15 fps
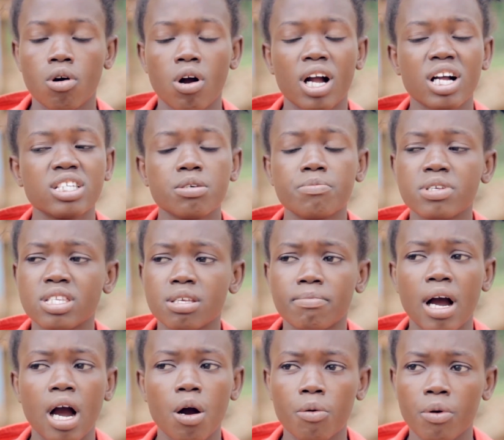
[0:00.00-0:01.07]
She said there
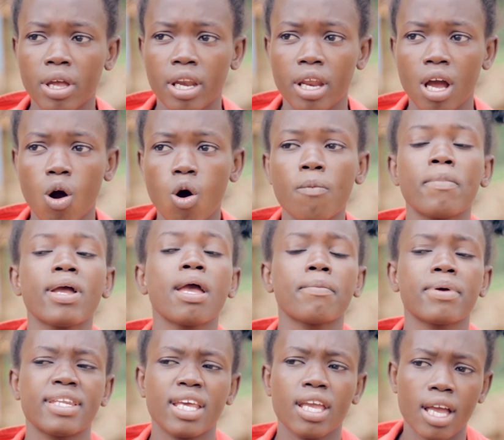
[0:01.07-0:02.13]
is no support from her
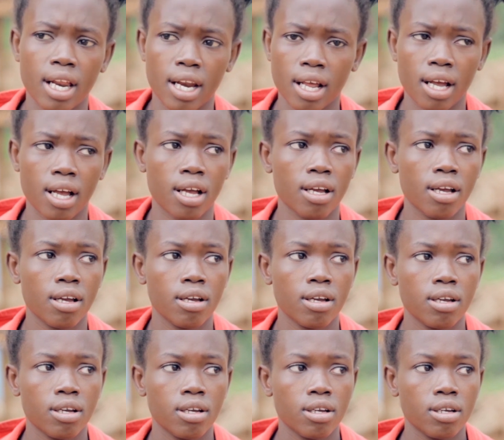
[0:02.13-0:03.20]
parent and
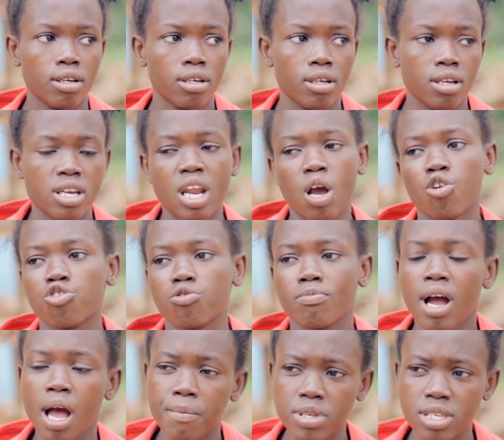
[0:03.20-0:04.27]
once called her mother to
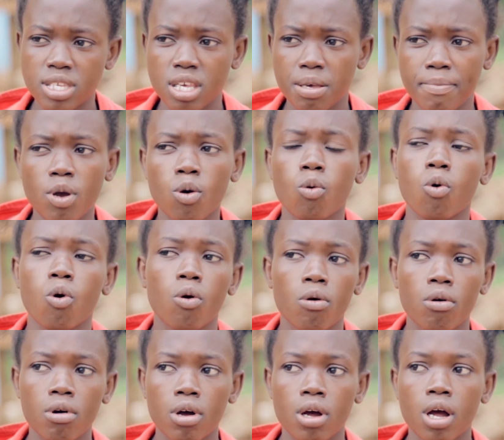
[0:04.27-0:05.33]
tell her she has a child
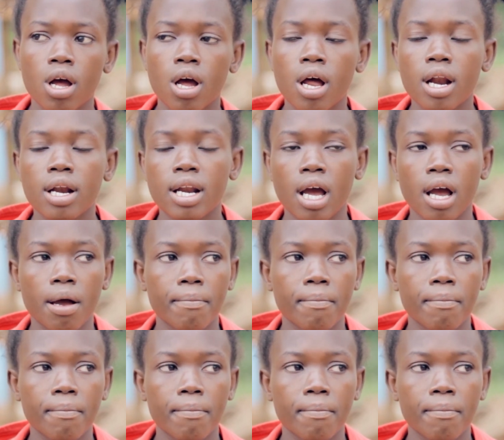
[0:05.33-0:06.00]
now, but her